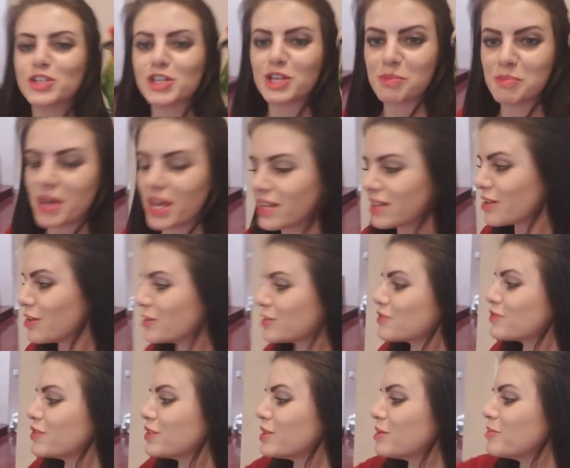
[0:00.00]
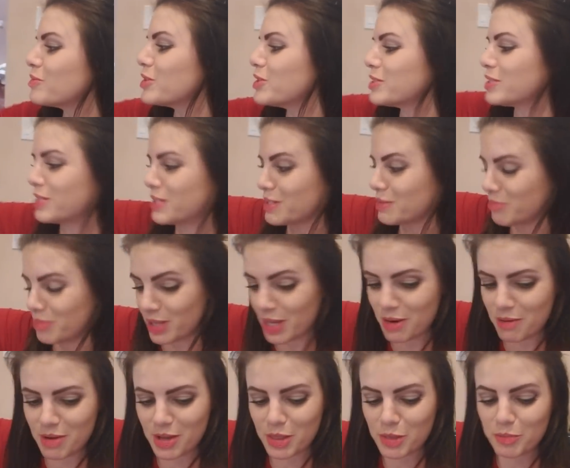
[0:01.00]
she made those for the birds to
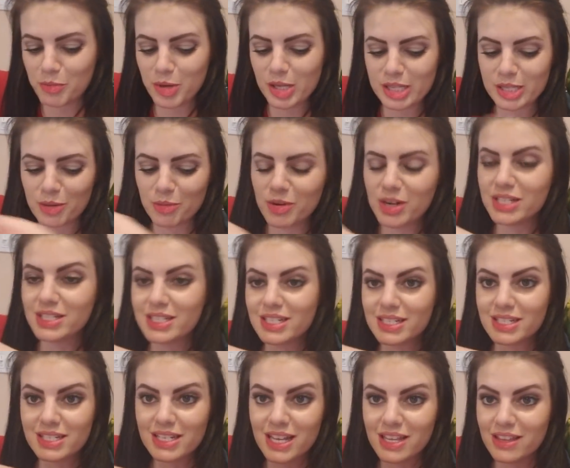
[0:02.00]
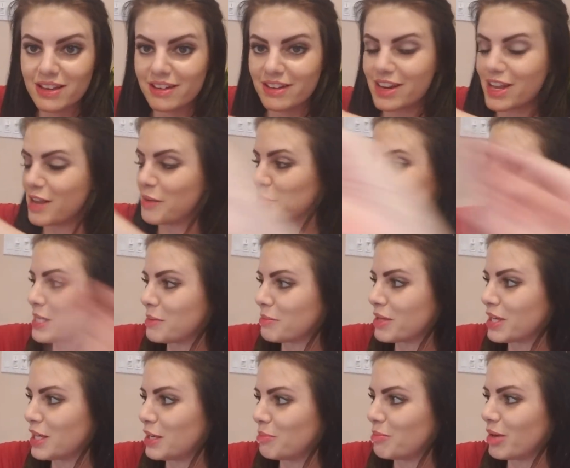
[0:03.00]
play with, but the ones that say their names, I'm
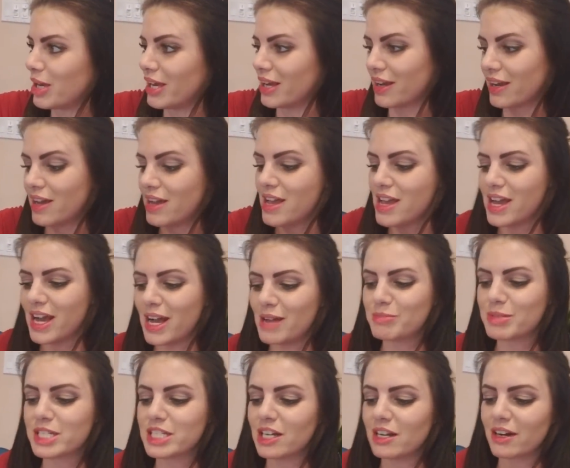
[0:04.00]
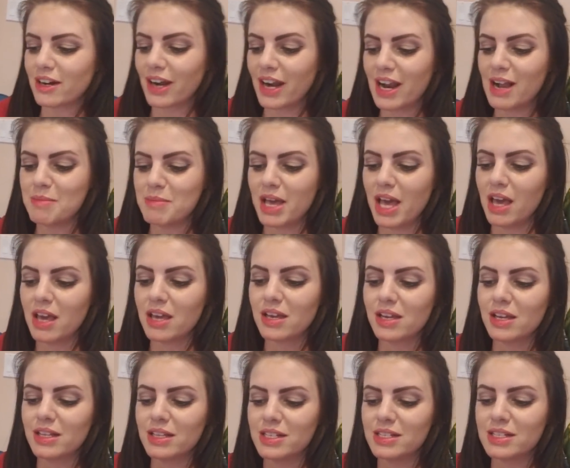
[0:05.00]
keeping. I'm sorry, I'm
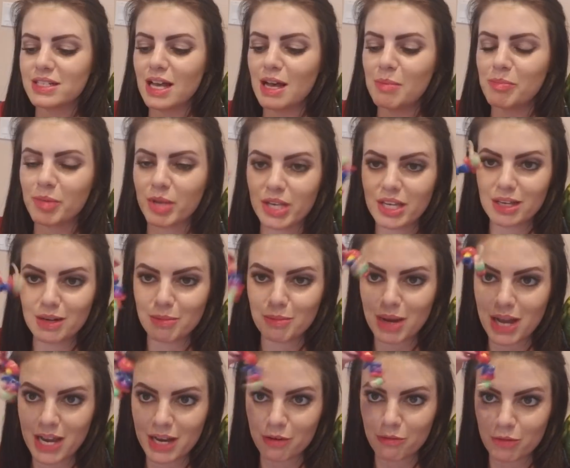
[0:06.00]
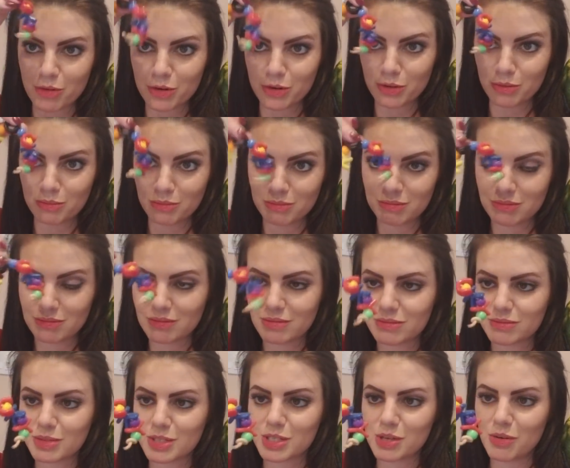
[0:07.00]
hanging this up in my room
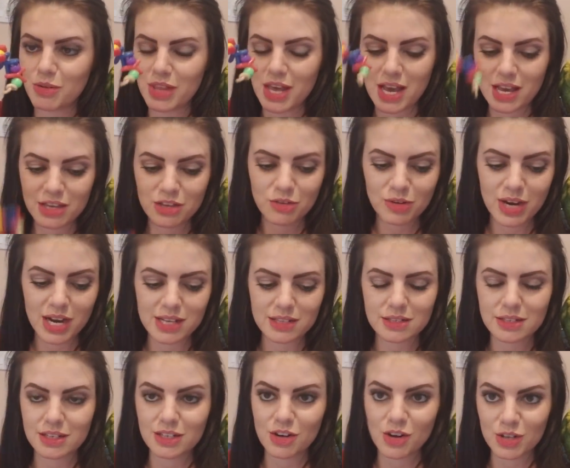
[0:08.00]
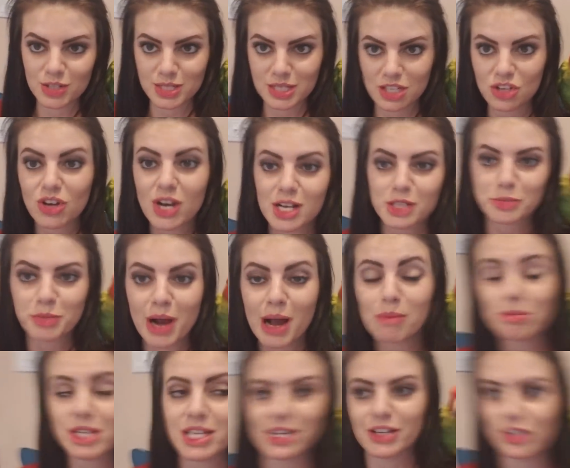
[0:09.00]
so that you guys can all see. You guys
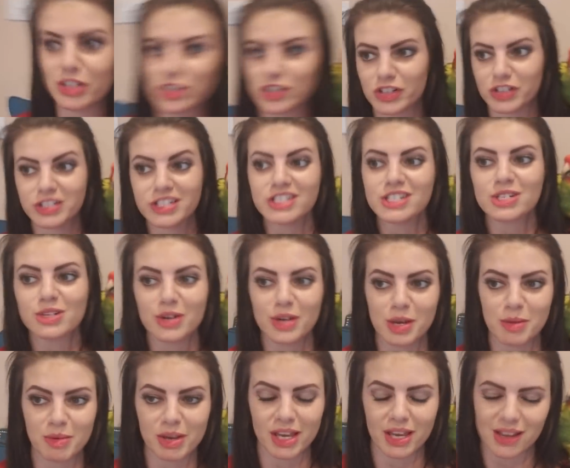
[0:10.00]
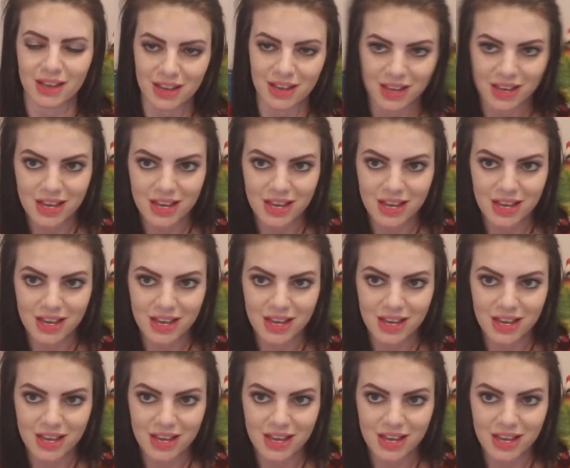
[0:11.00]
probably hear Jersey screaming.